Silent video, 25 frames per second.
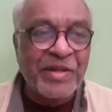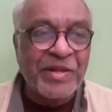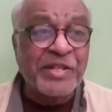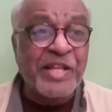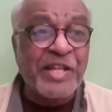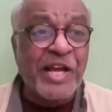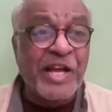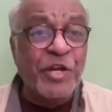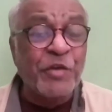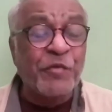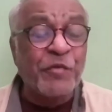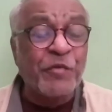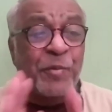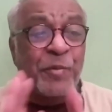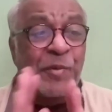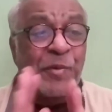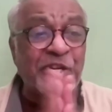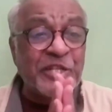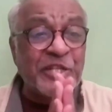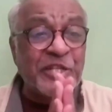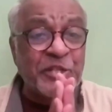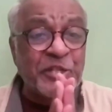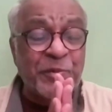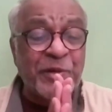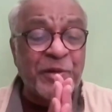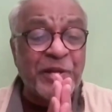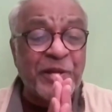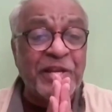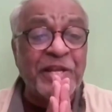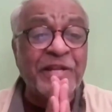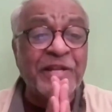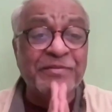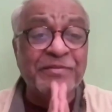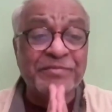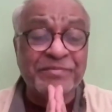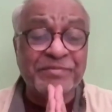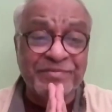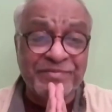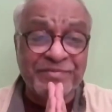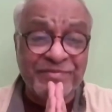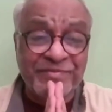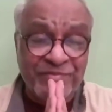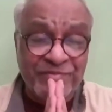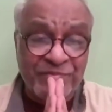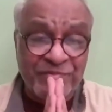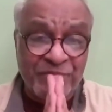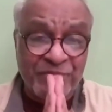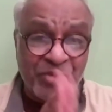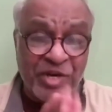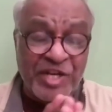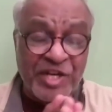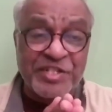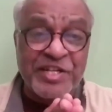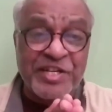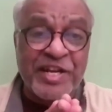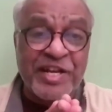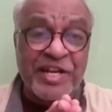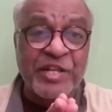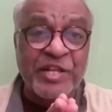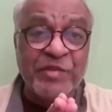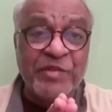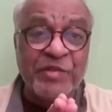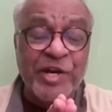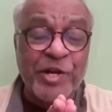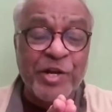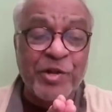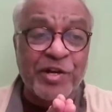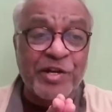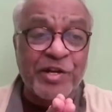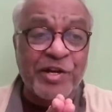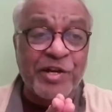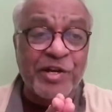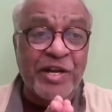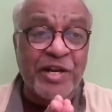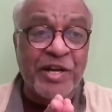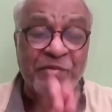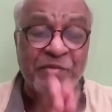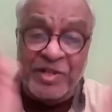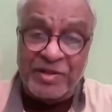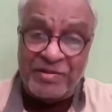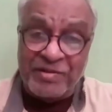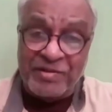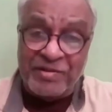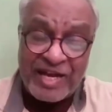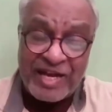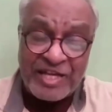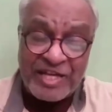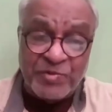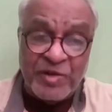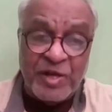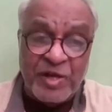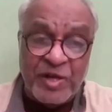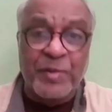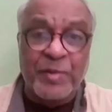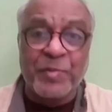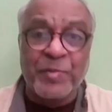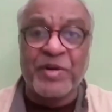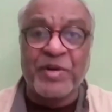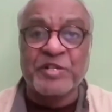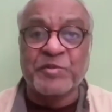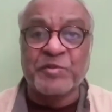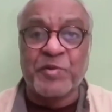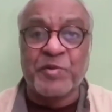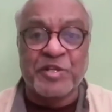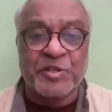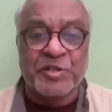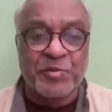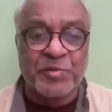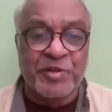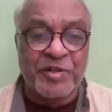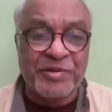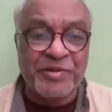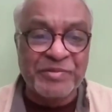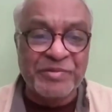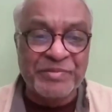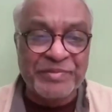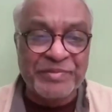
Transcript: Thank you for participating. Please share the video recording with as many people as possible.